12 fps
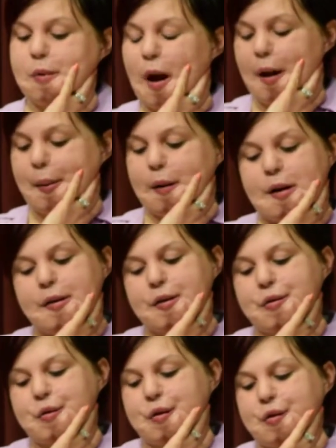I believe
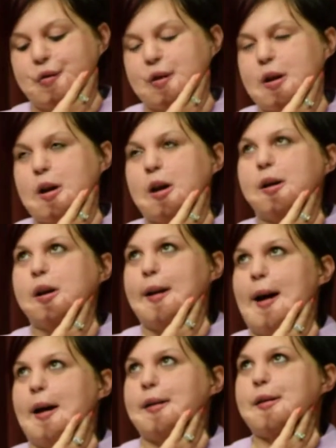the surgery
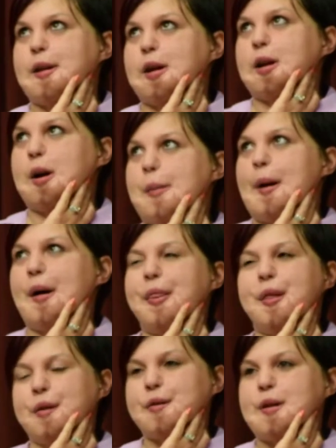lasted
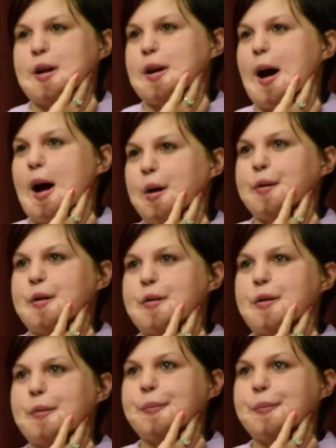about 13 hours.